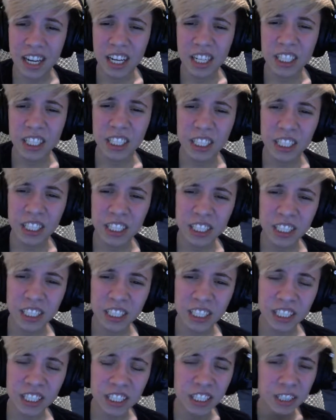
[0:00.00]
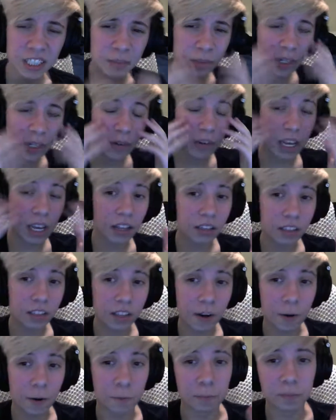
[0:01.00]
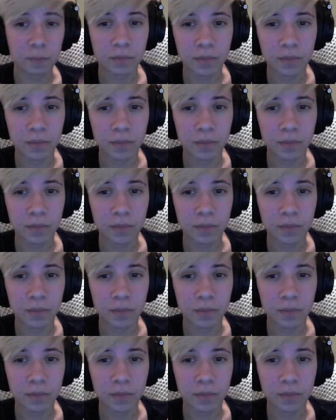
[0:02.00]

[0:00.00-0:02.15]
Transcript: But okay, let's go.